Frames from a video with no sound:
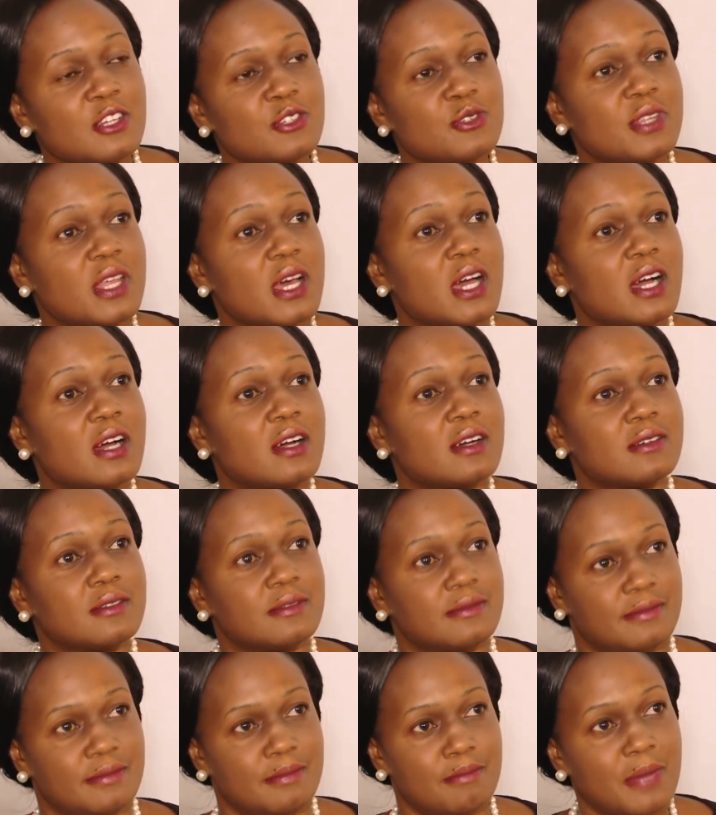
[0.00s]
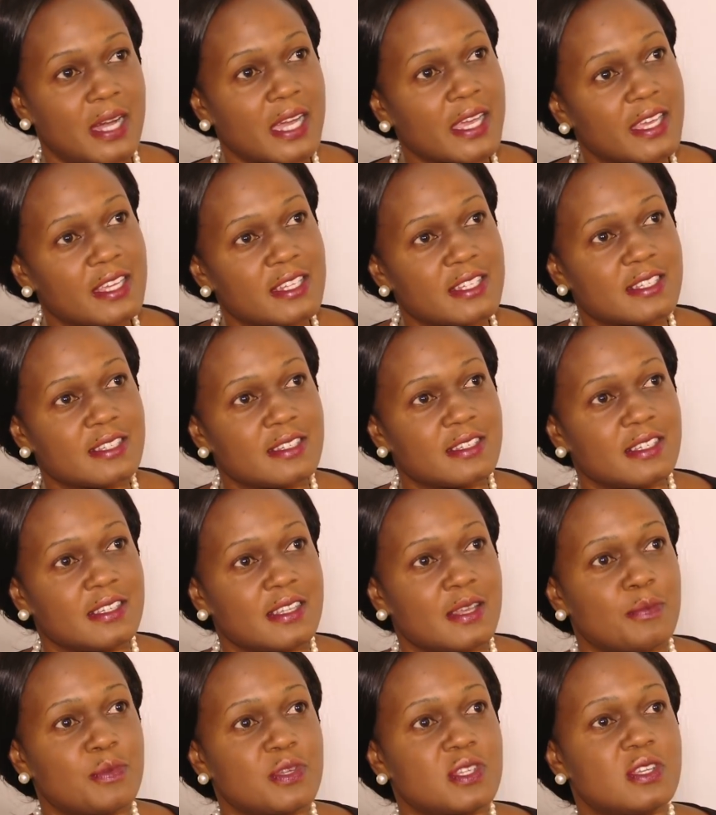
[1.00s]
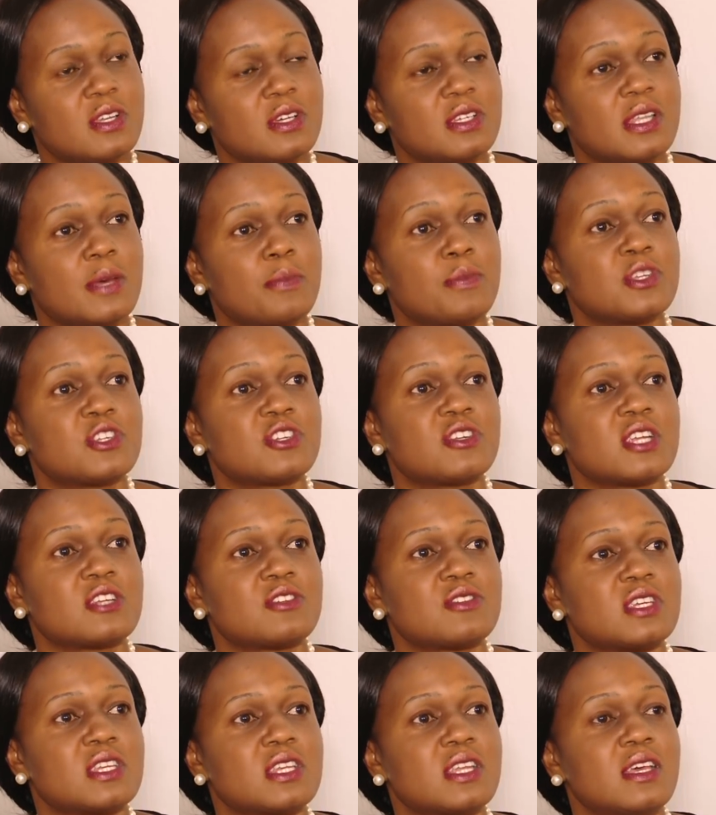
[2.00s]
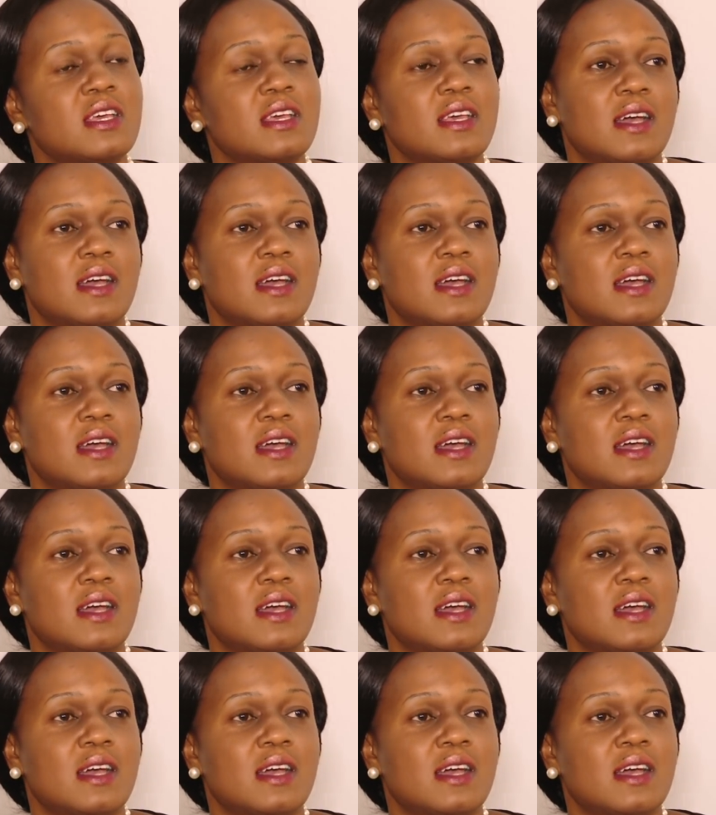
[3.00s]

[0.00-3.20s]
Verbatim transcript: to the bucket in the pit in the pit latrine,